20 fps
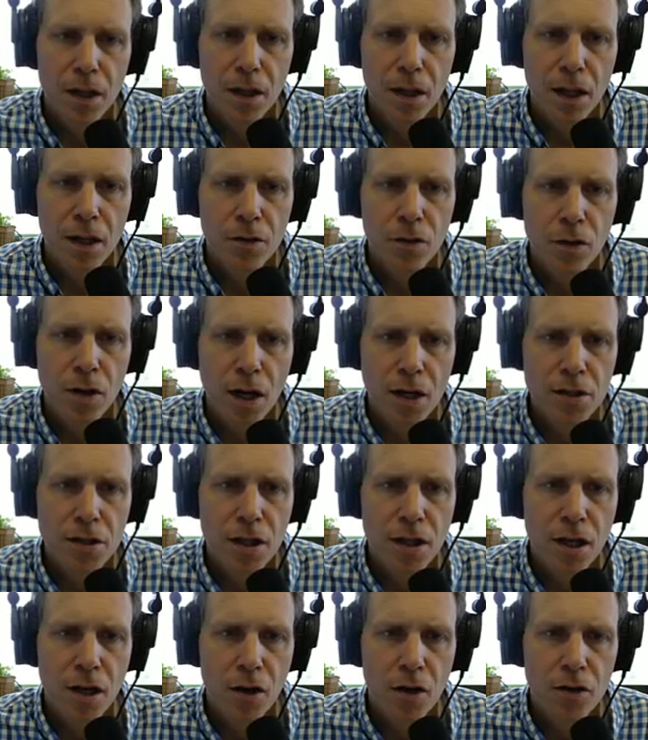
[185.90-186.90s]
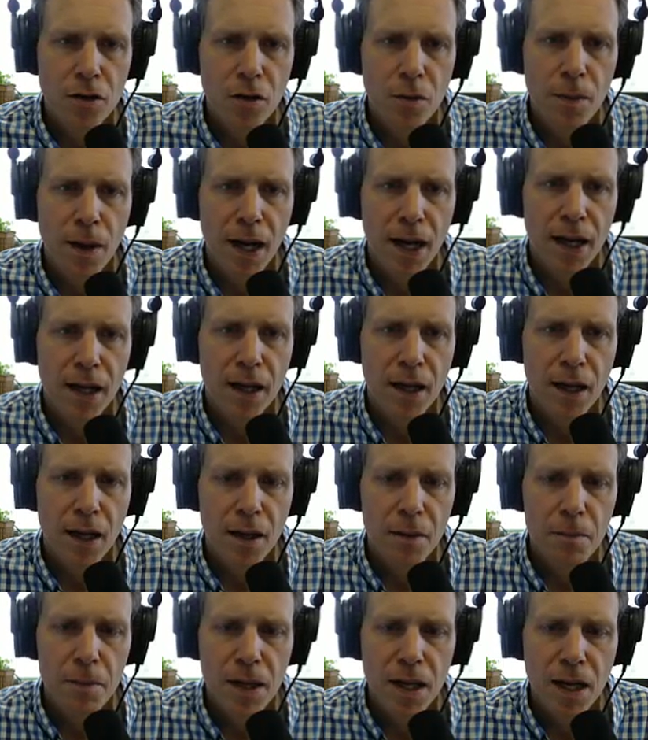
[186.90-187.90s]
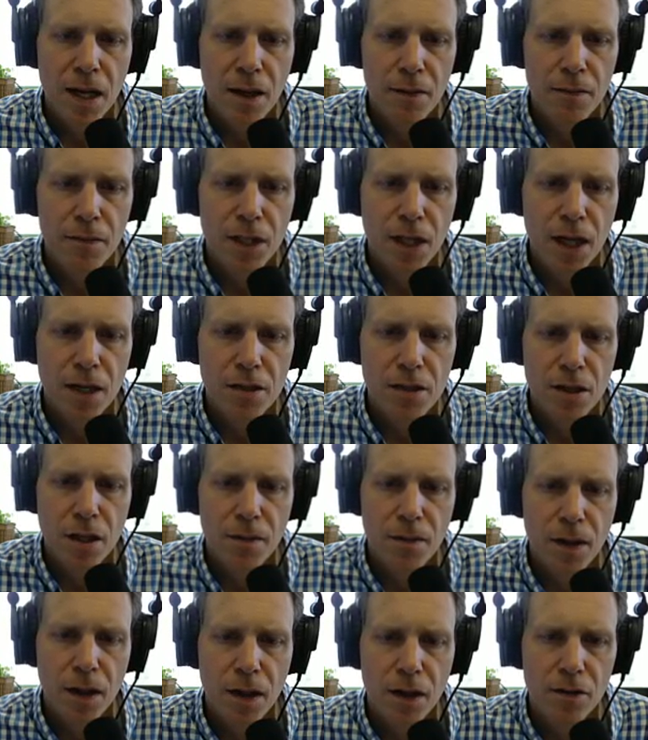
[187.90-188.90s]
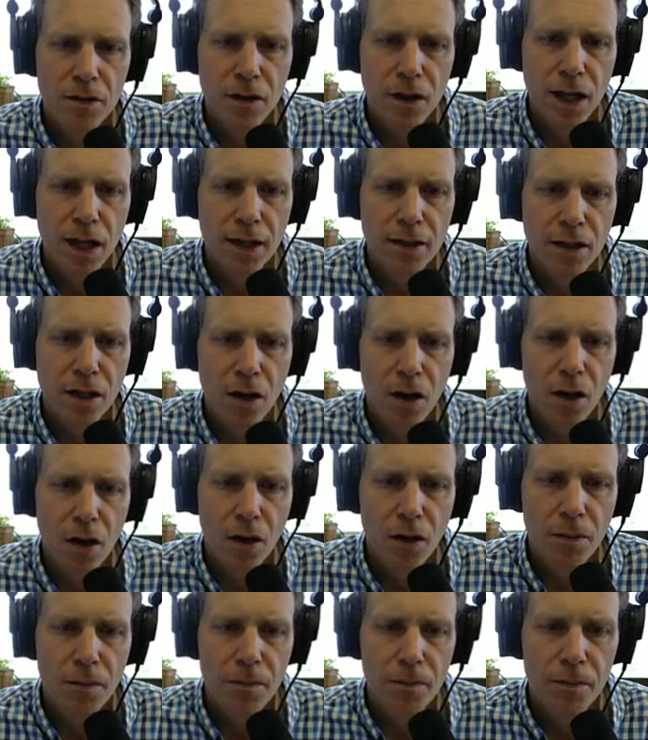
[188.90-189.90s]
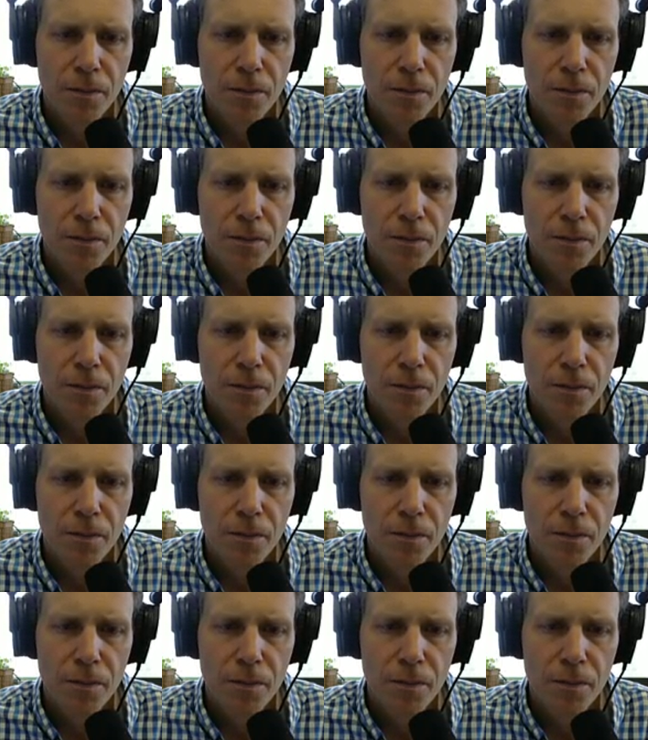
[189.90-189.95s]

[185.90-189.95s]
introduction here to my meeting invitation. I'm going to select it all.